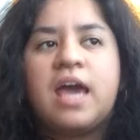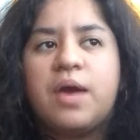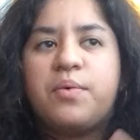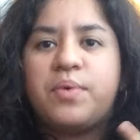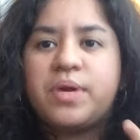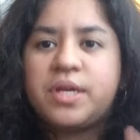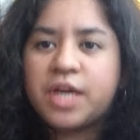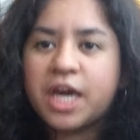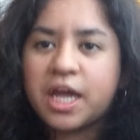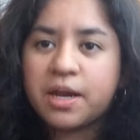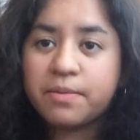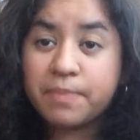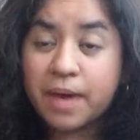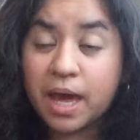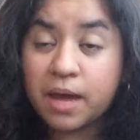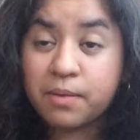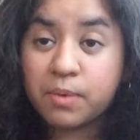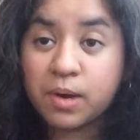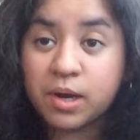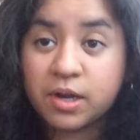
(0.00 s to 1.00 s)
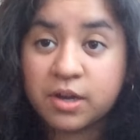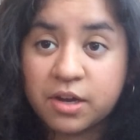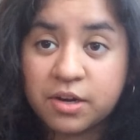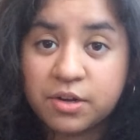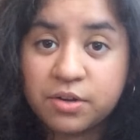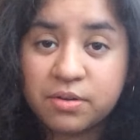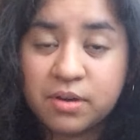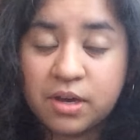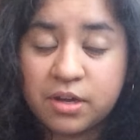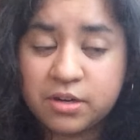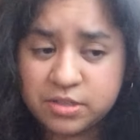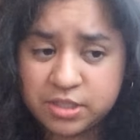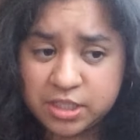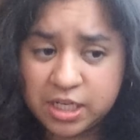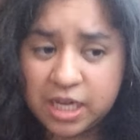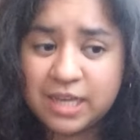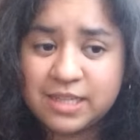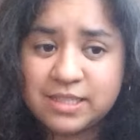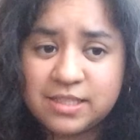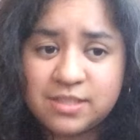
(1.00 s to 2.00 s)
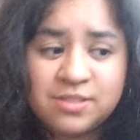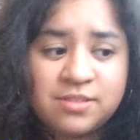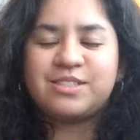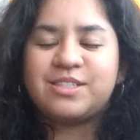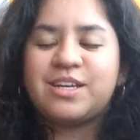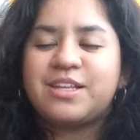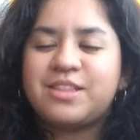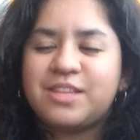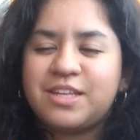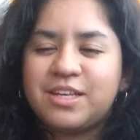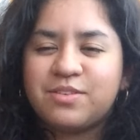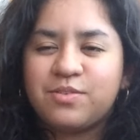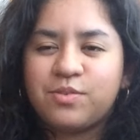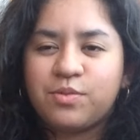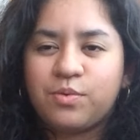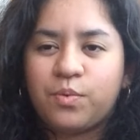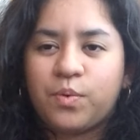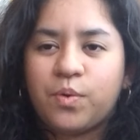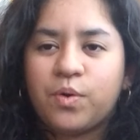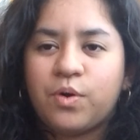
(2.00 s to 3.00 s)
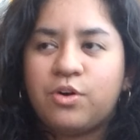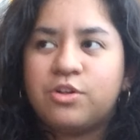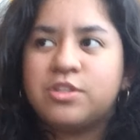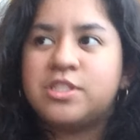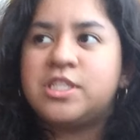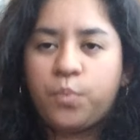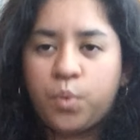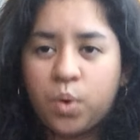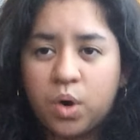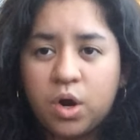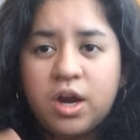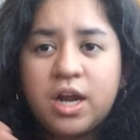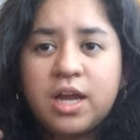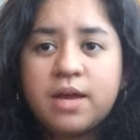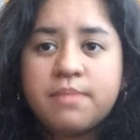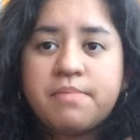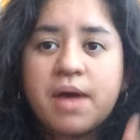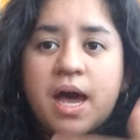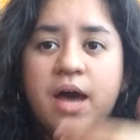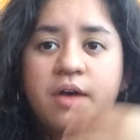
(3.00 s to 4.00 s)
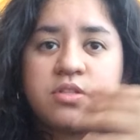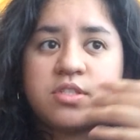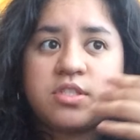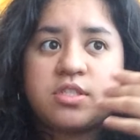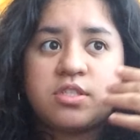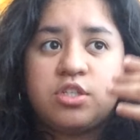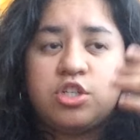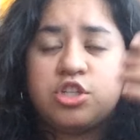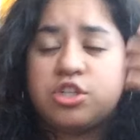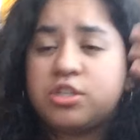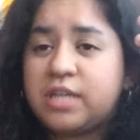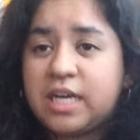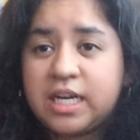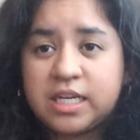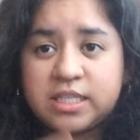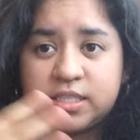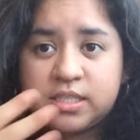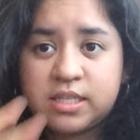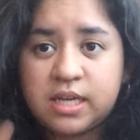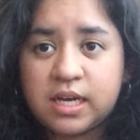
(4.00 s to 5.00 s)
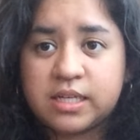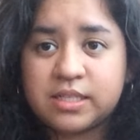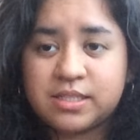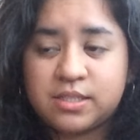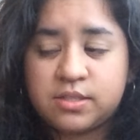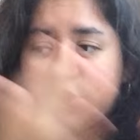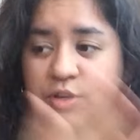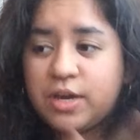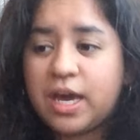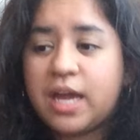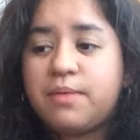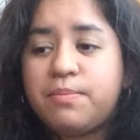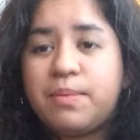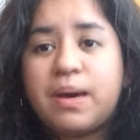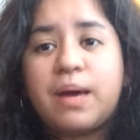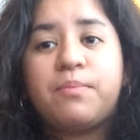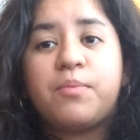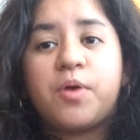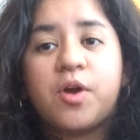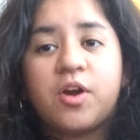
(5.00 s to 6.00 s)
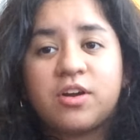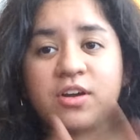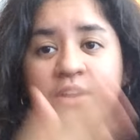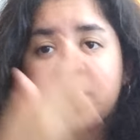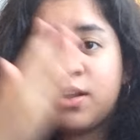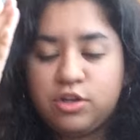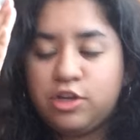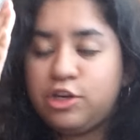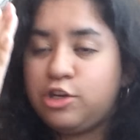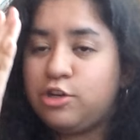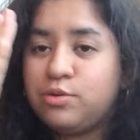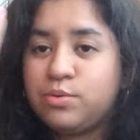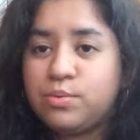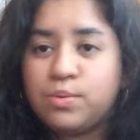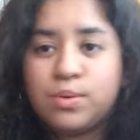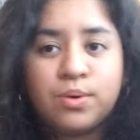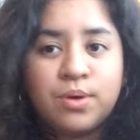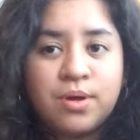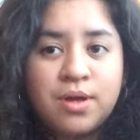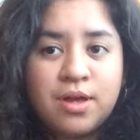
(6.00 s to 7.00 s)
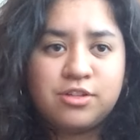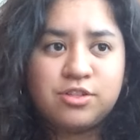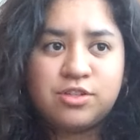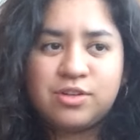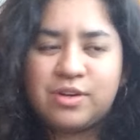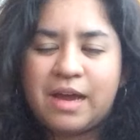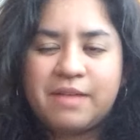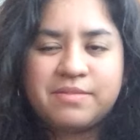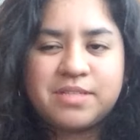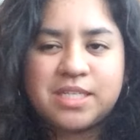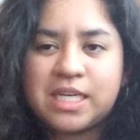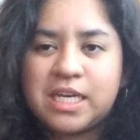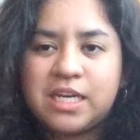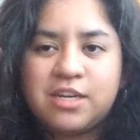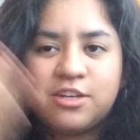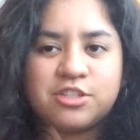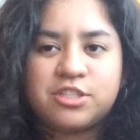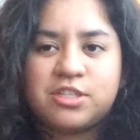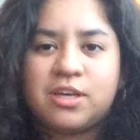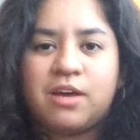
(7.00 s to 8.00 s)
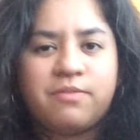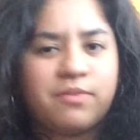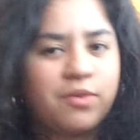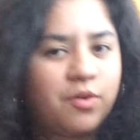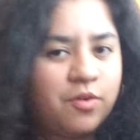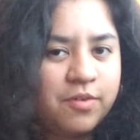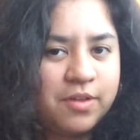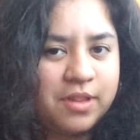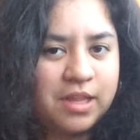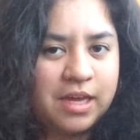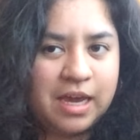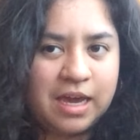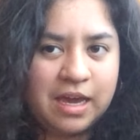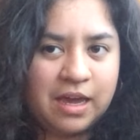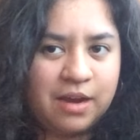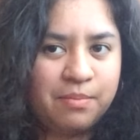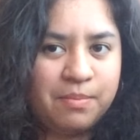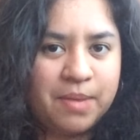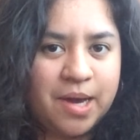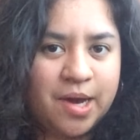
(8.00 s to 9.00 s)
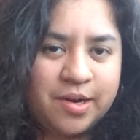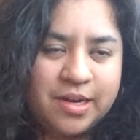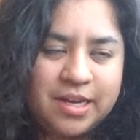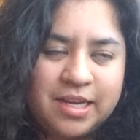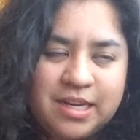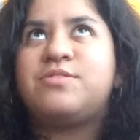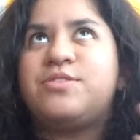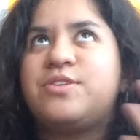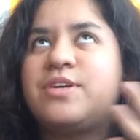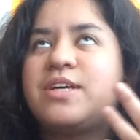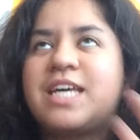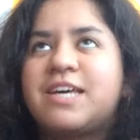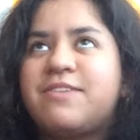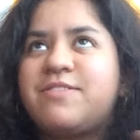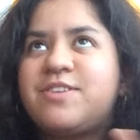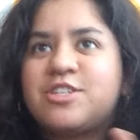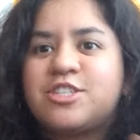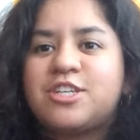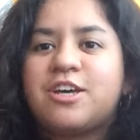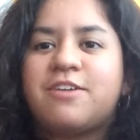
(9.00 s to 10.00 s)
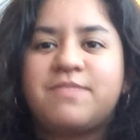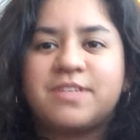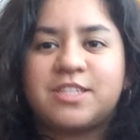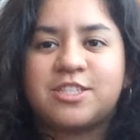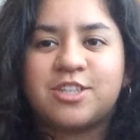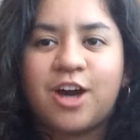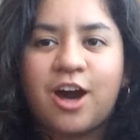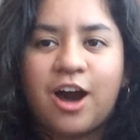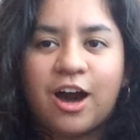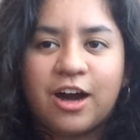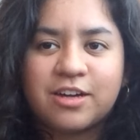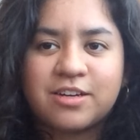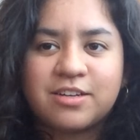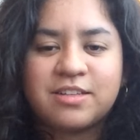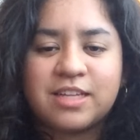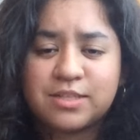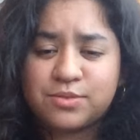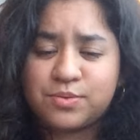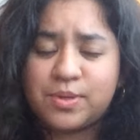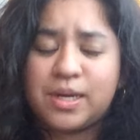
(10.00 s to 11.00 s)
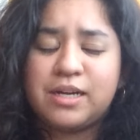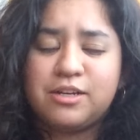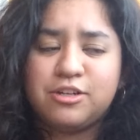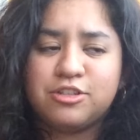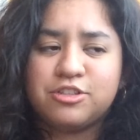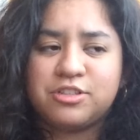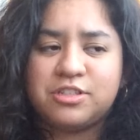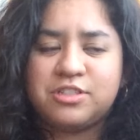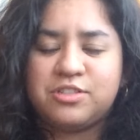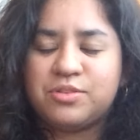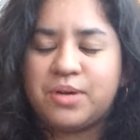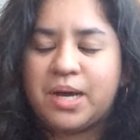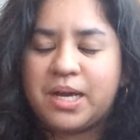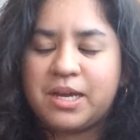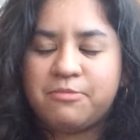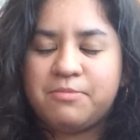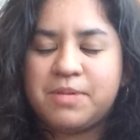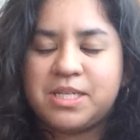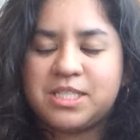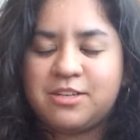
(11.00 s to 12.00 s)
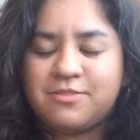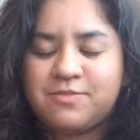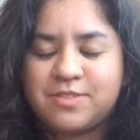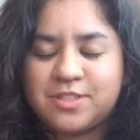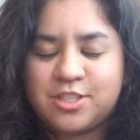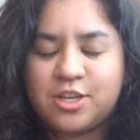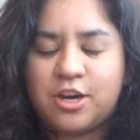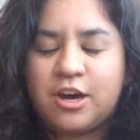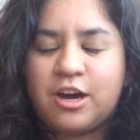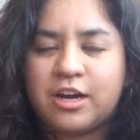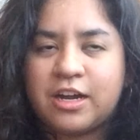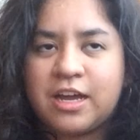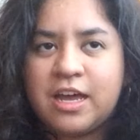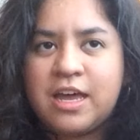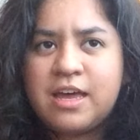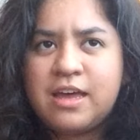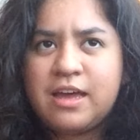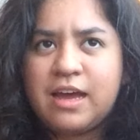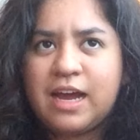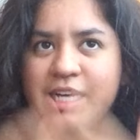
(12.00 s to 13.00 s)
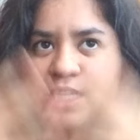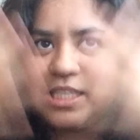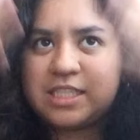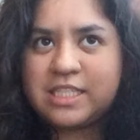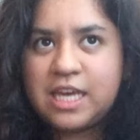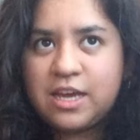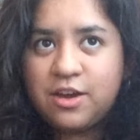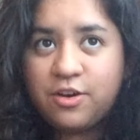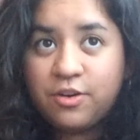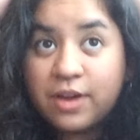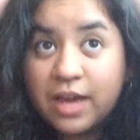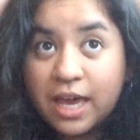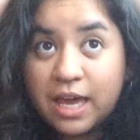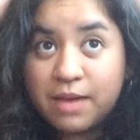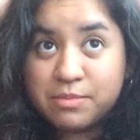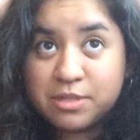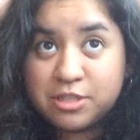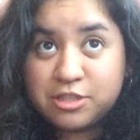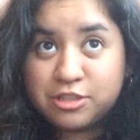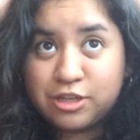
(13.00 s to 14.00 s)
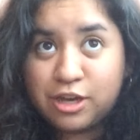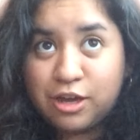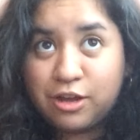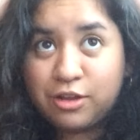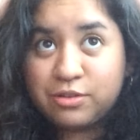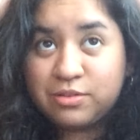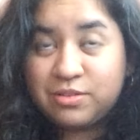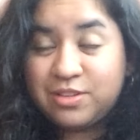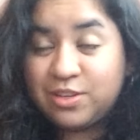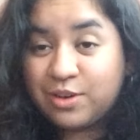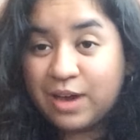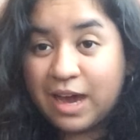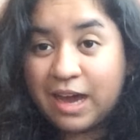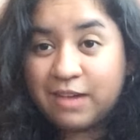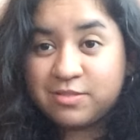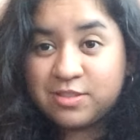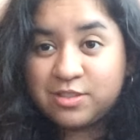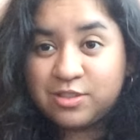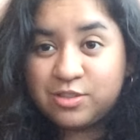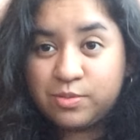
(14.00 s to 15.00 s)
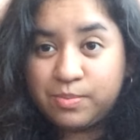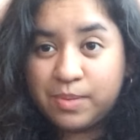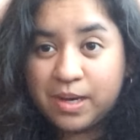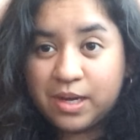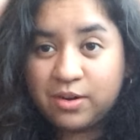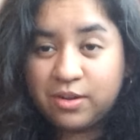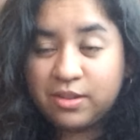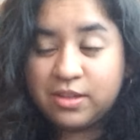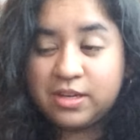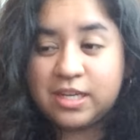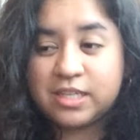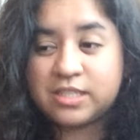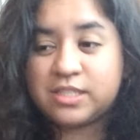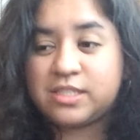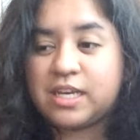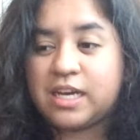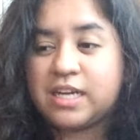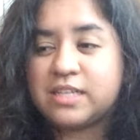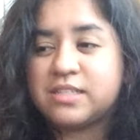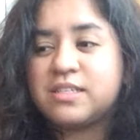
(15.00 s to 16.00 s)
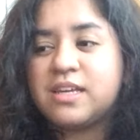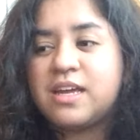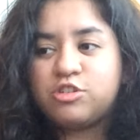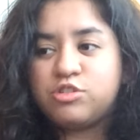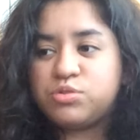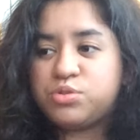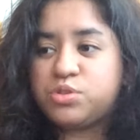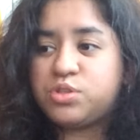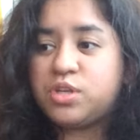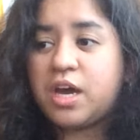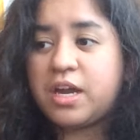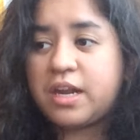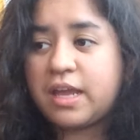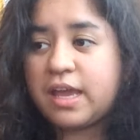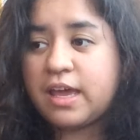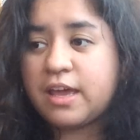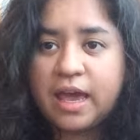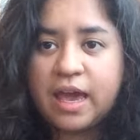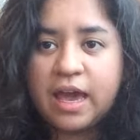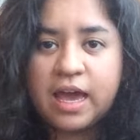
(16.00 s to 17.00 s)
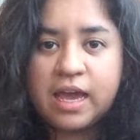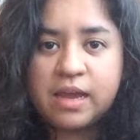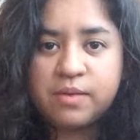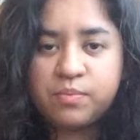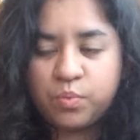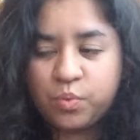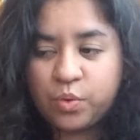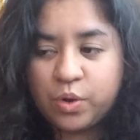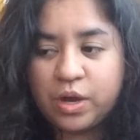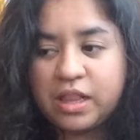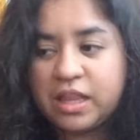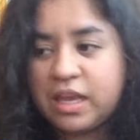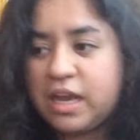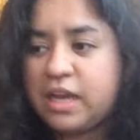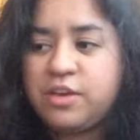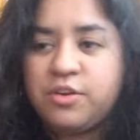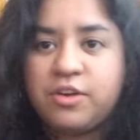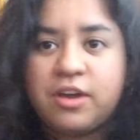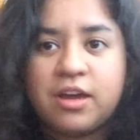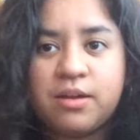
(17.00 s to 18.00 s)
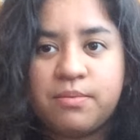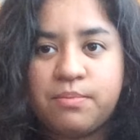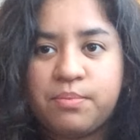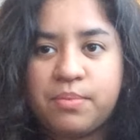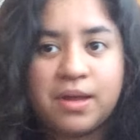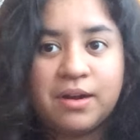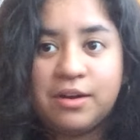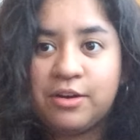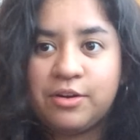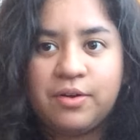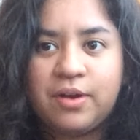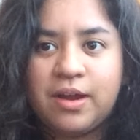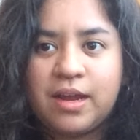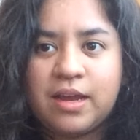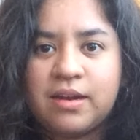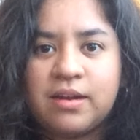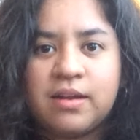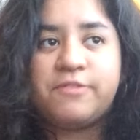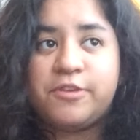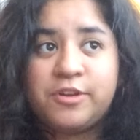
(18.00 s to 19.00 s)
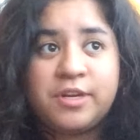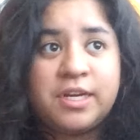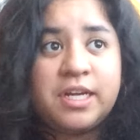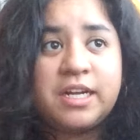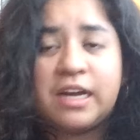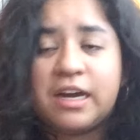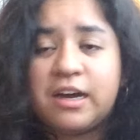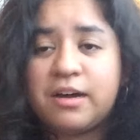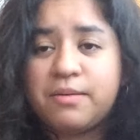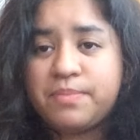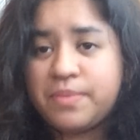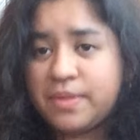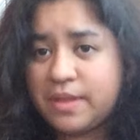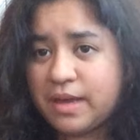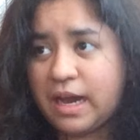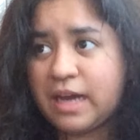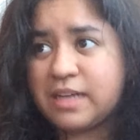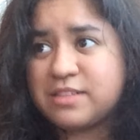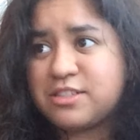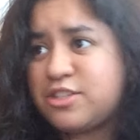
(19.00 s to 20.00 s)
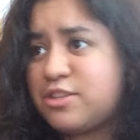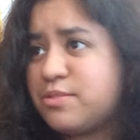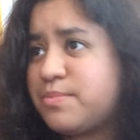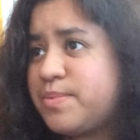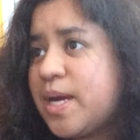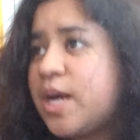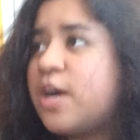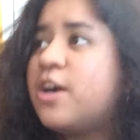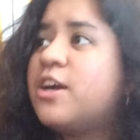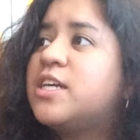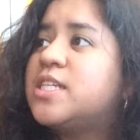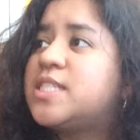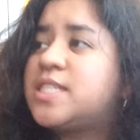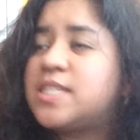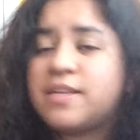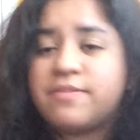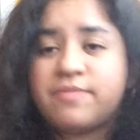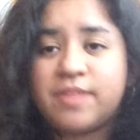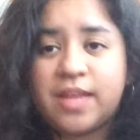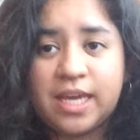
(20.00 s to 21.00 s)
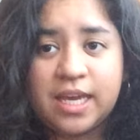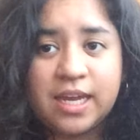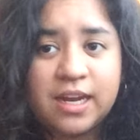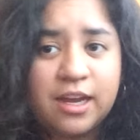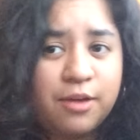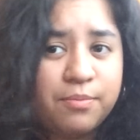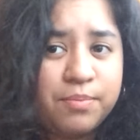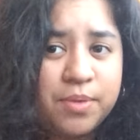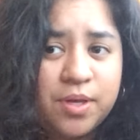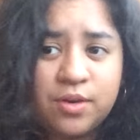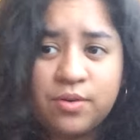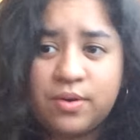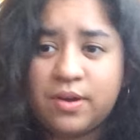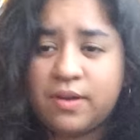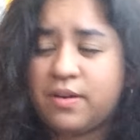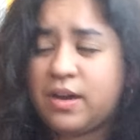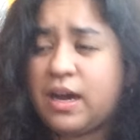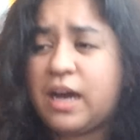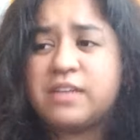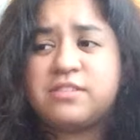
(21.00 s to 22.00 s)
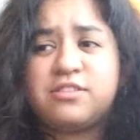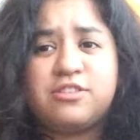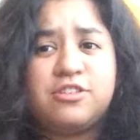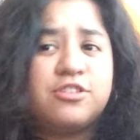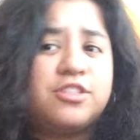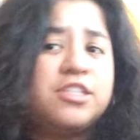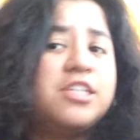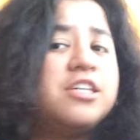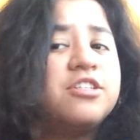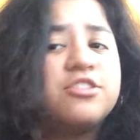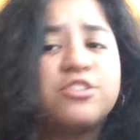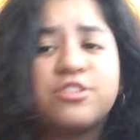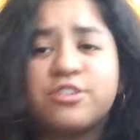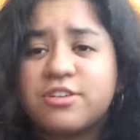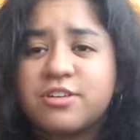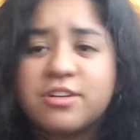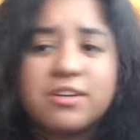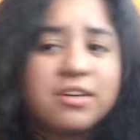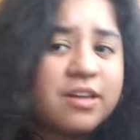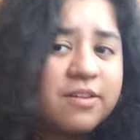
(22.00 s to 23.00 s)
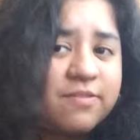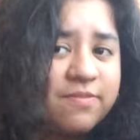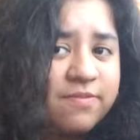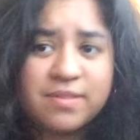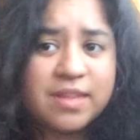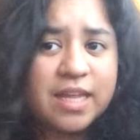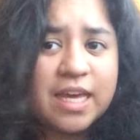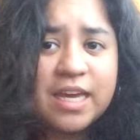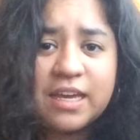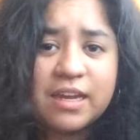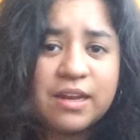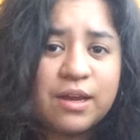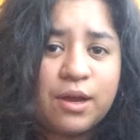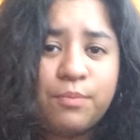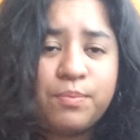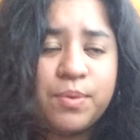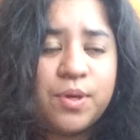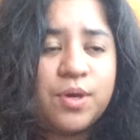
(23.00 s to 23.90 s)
And when you get a bad mark on a test, it's not the end of the world. Worry about your next test. You get a bad mark, you don't have to hit yourself over the head about it. You can give yourself a talk. That's what I usually do. I give myself a talk. I say, okay, Michelle, you have to do better on the next test. You study, and voila, you get a better grade. If you need help, ask your parents if they can help you. Ask your teacher if they can help